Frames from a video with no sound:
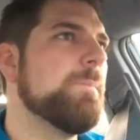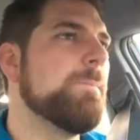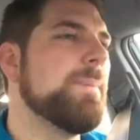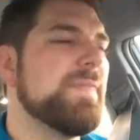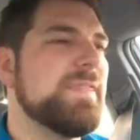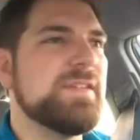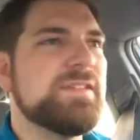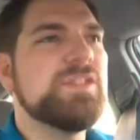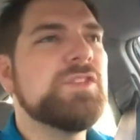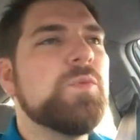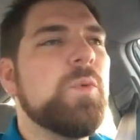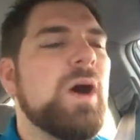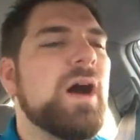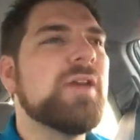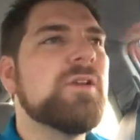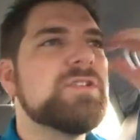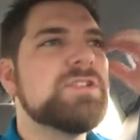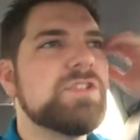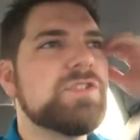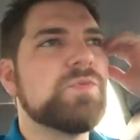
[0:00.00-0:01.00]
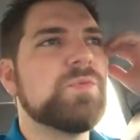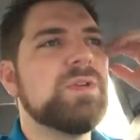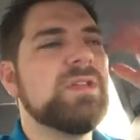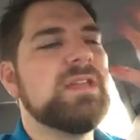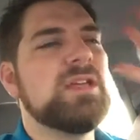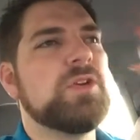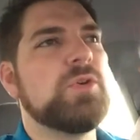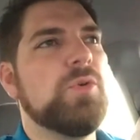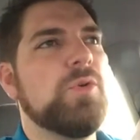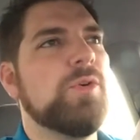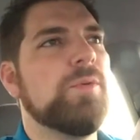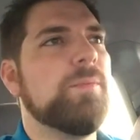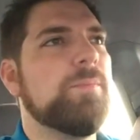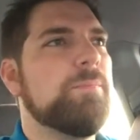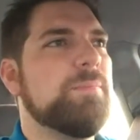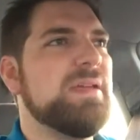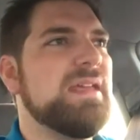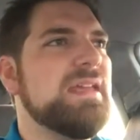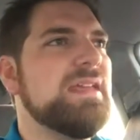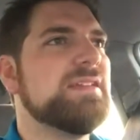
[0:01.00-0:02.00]
This is Water is this really cool
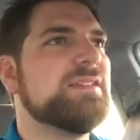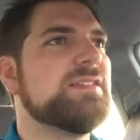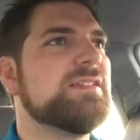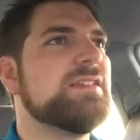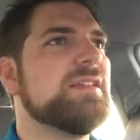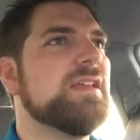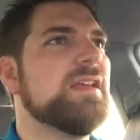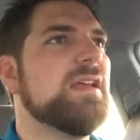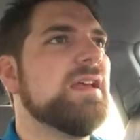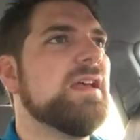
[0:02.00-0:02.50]
piece